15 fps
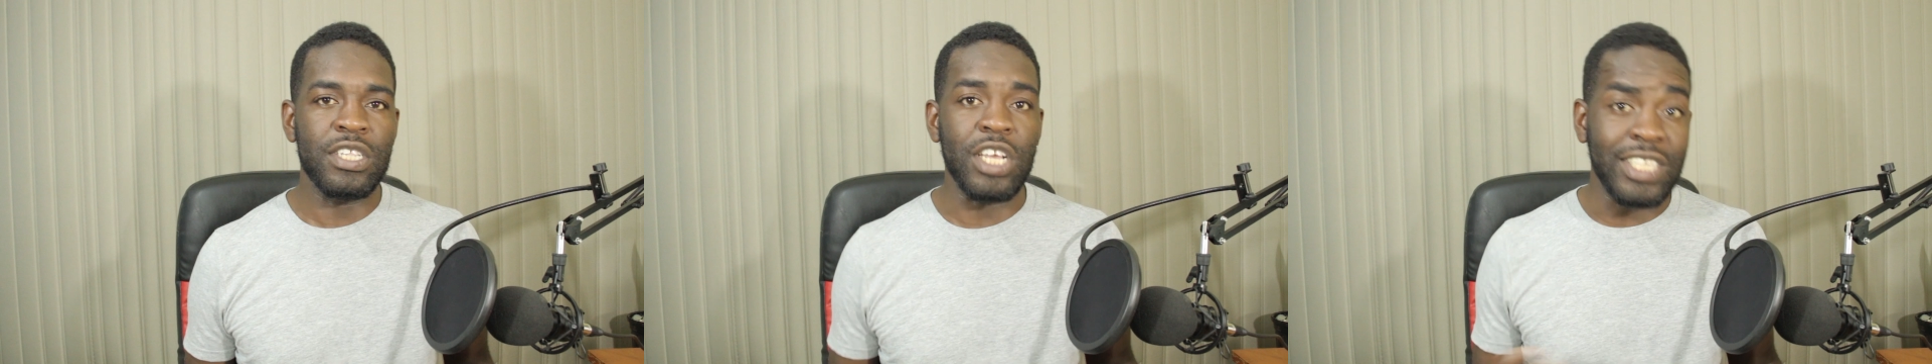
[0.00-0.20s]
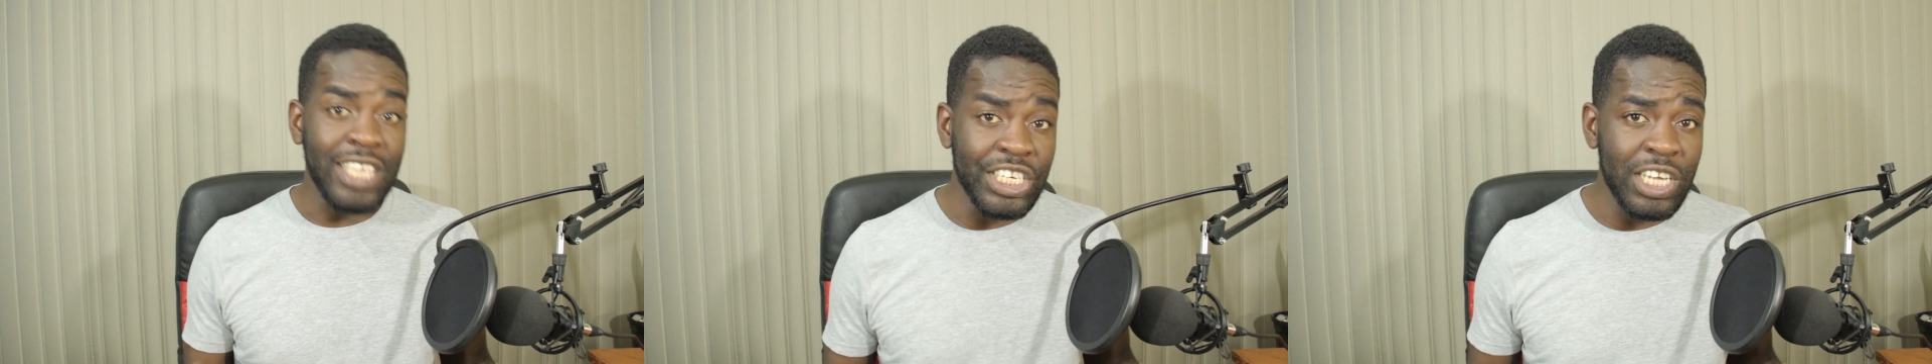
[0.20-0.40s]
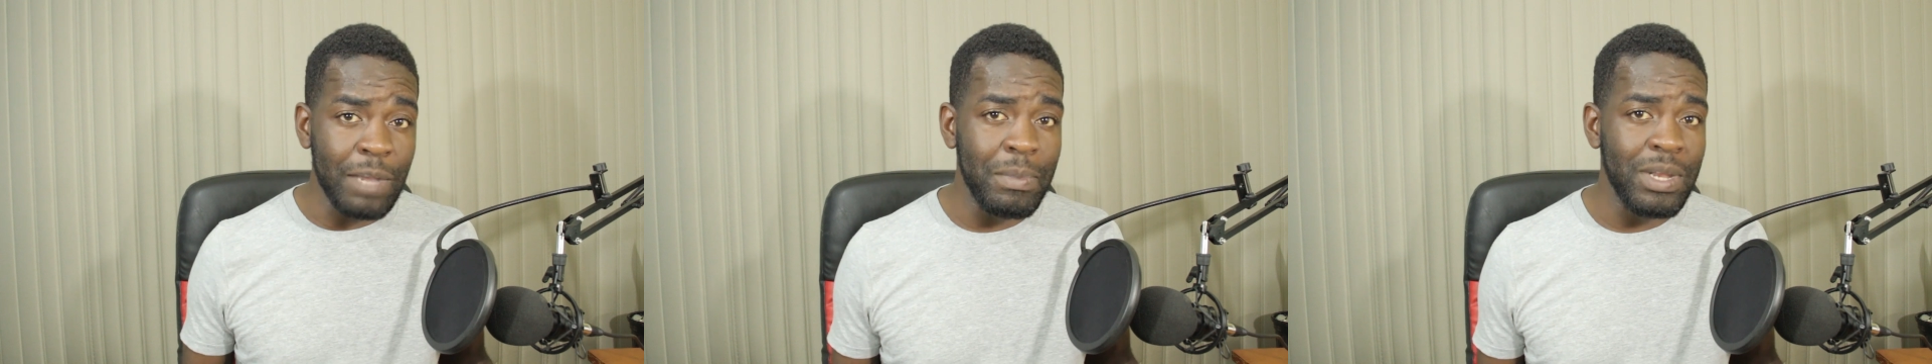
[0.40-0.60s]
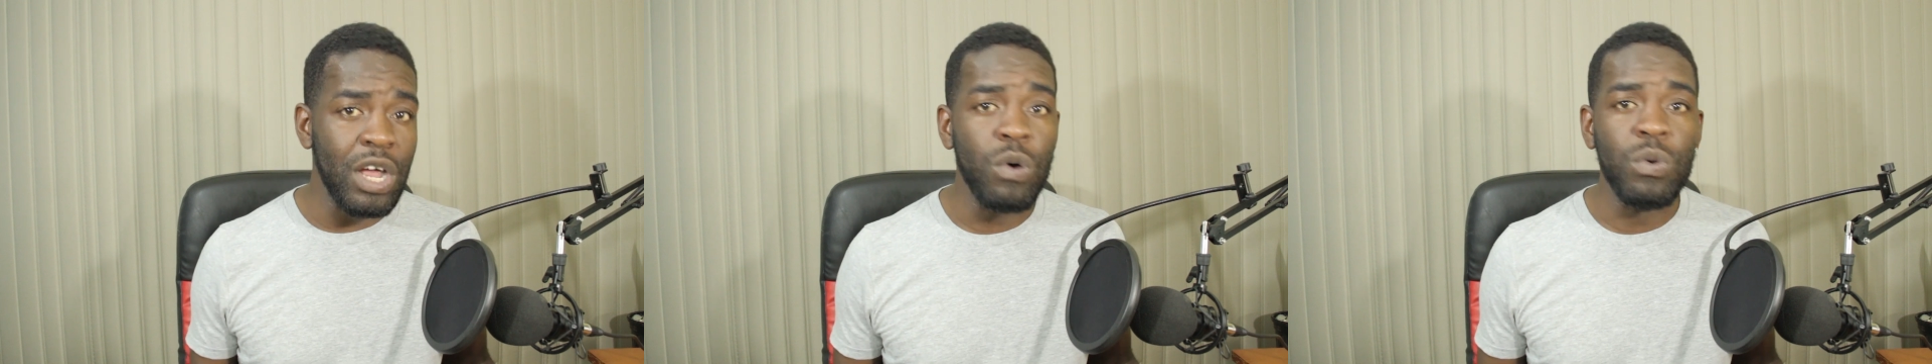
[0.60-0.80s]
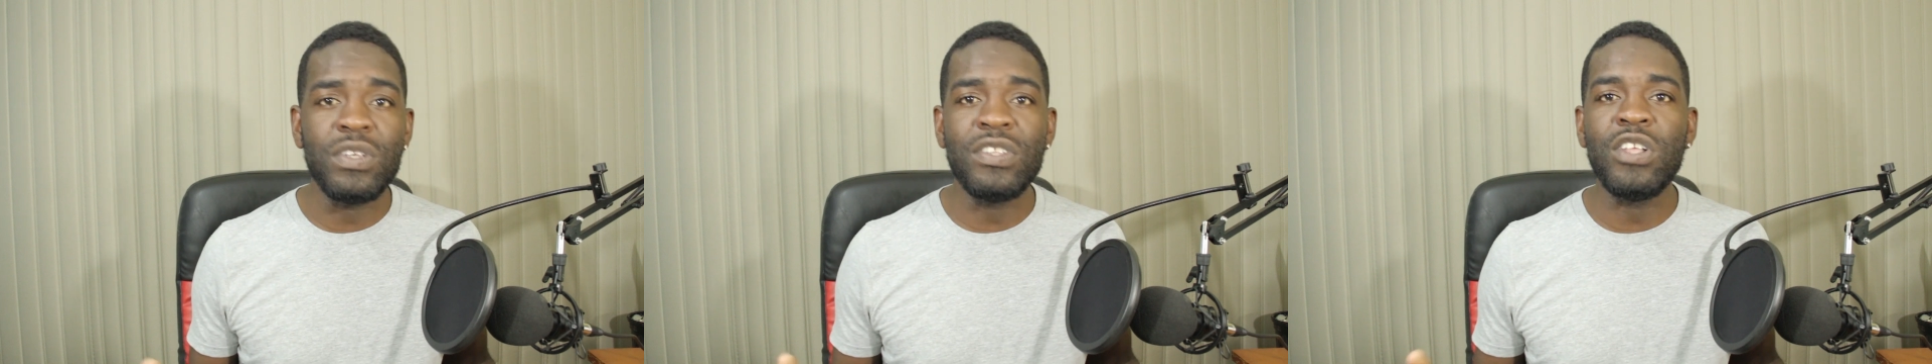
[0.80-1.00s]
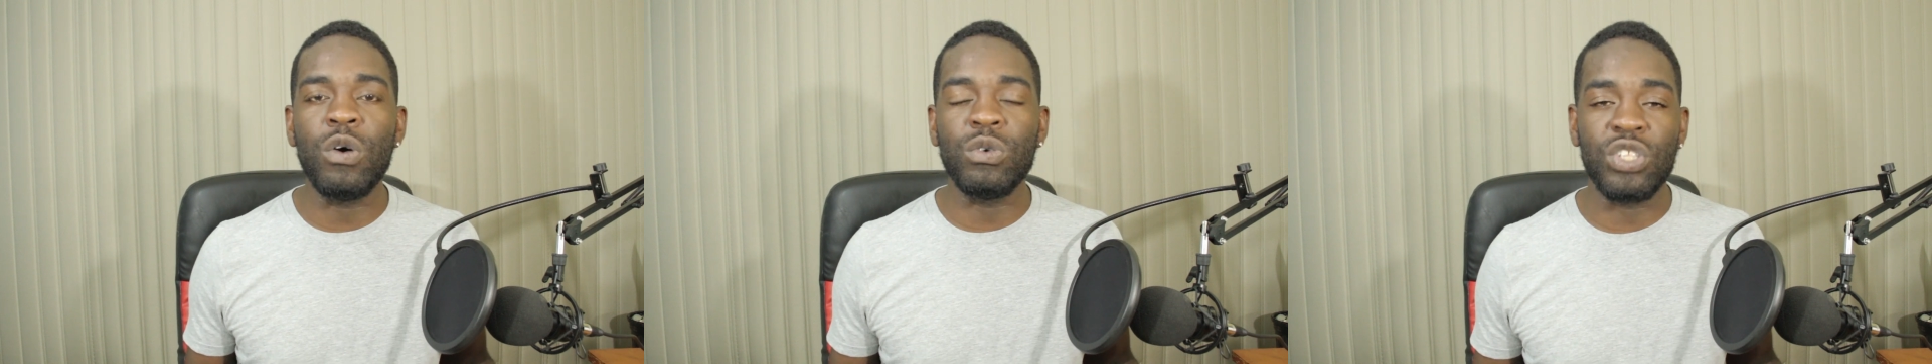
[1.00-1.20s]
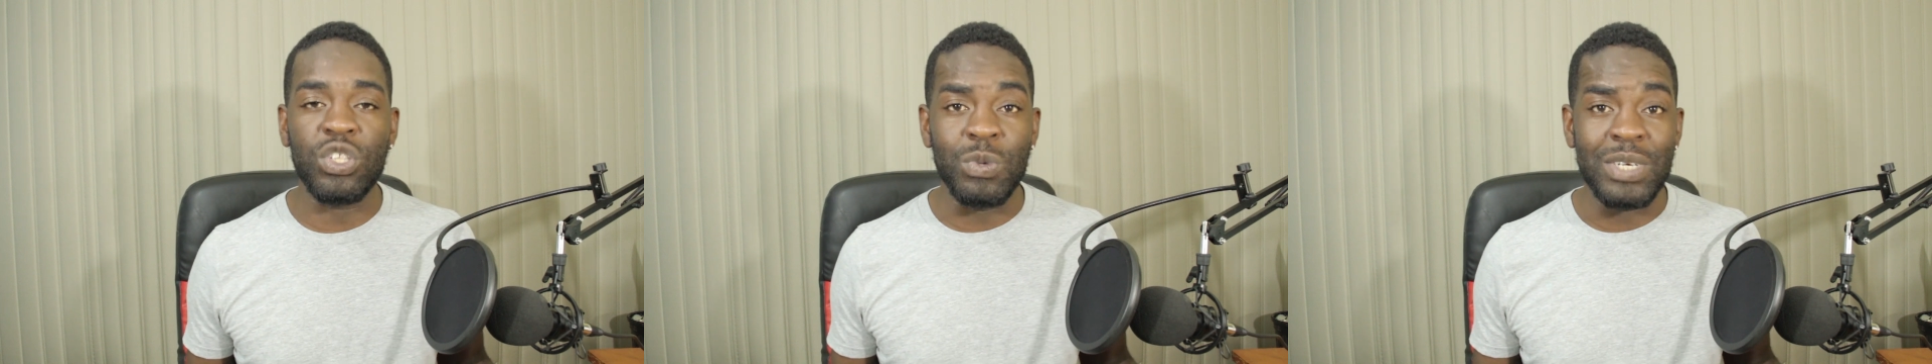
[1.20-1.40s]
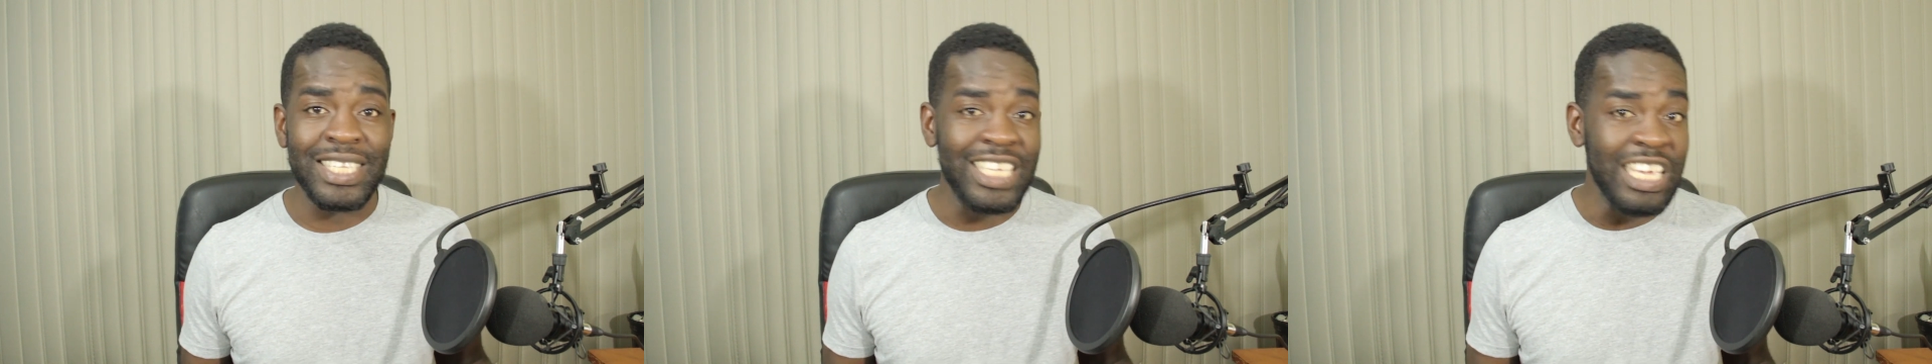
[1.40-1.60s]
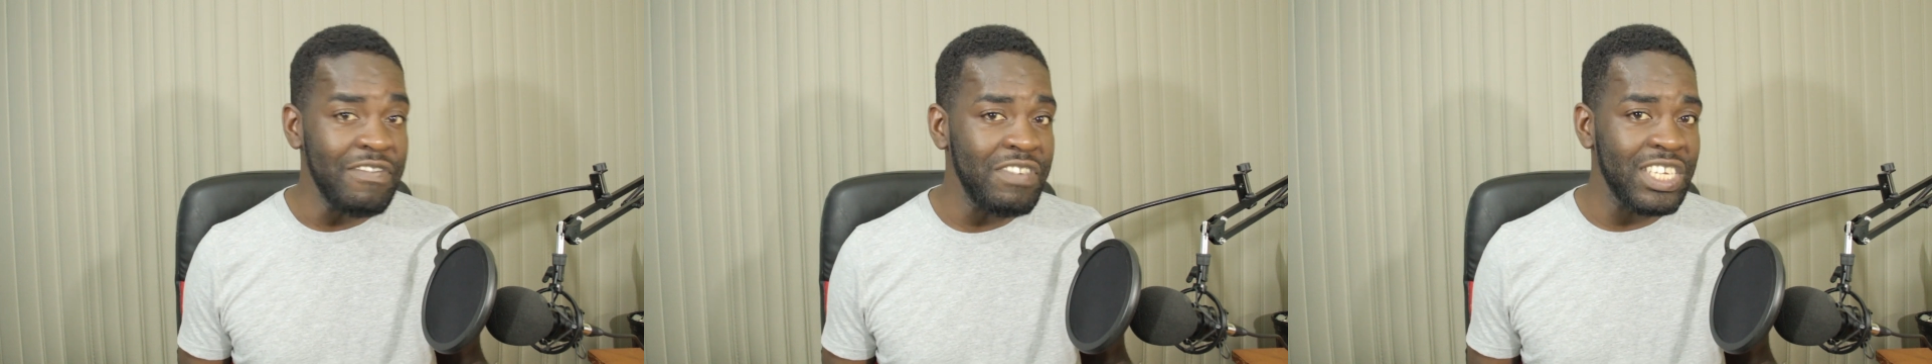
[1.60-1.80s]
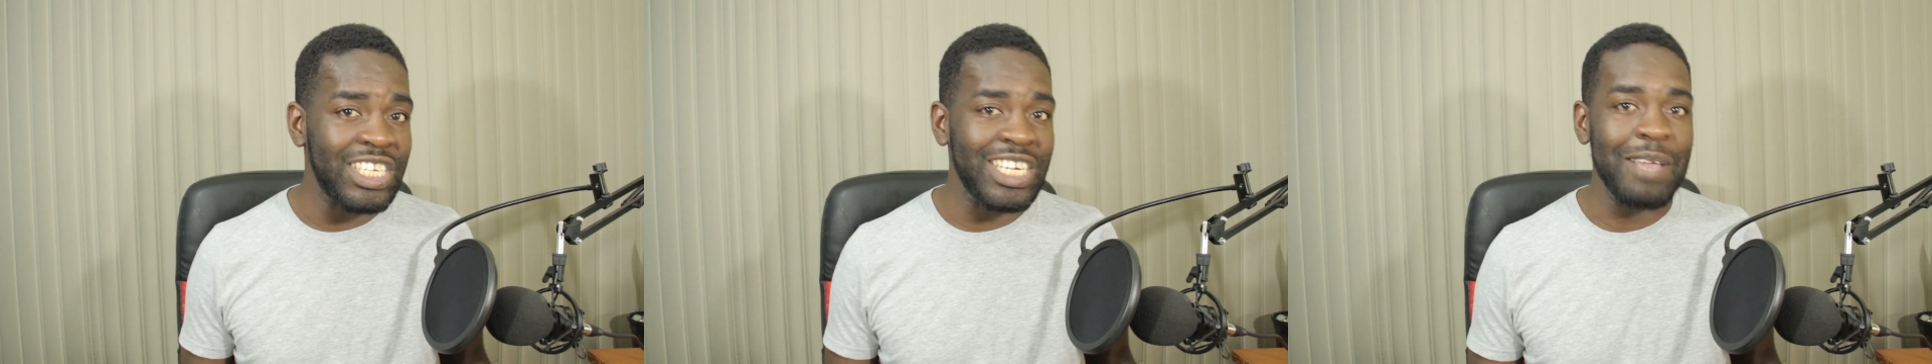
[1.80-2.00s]
So Tesha Miller, who is now suing
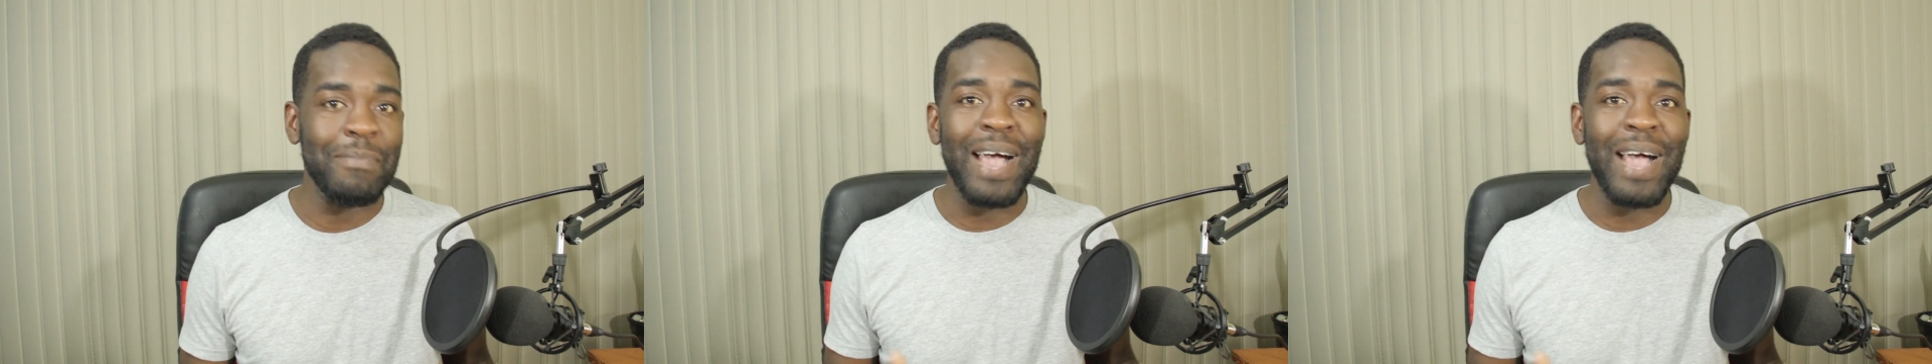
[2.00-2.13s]
TVJ,